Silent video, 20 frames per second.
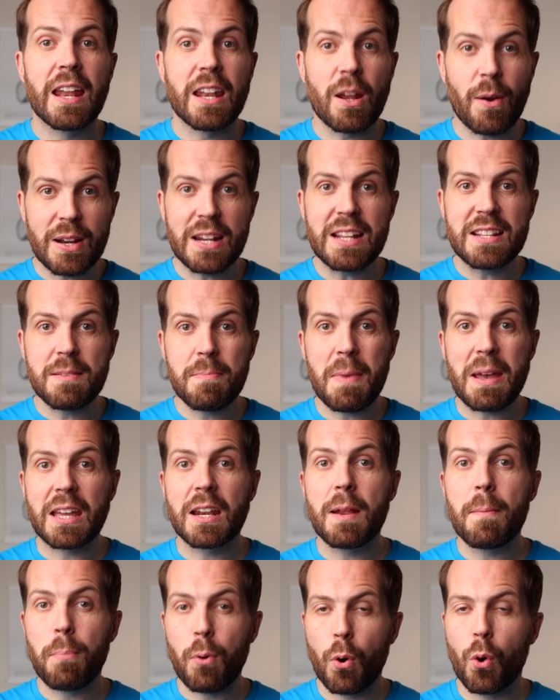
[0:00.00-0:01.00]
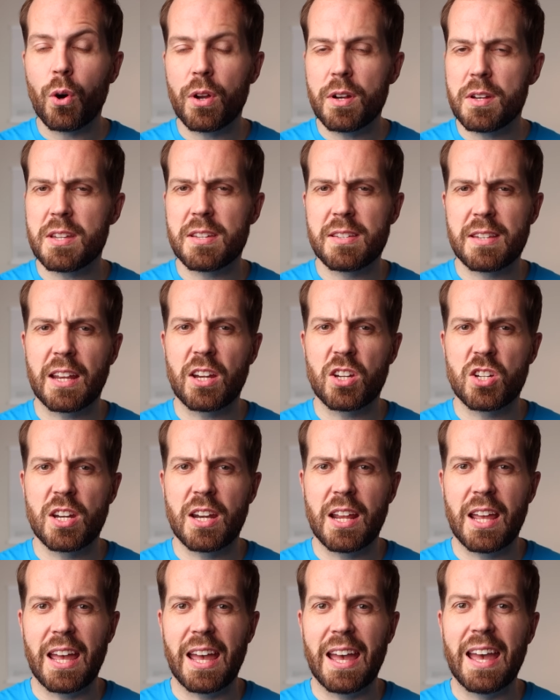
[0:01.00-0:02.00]
Now, I need to make an important
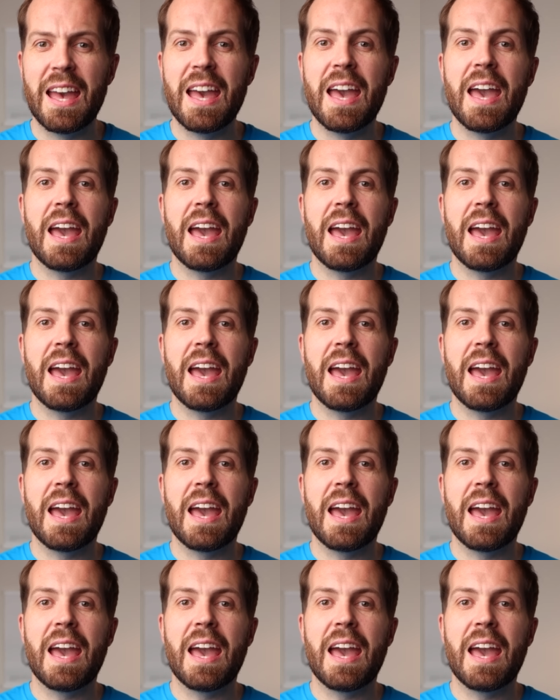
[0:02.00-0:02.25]
distinction here.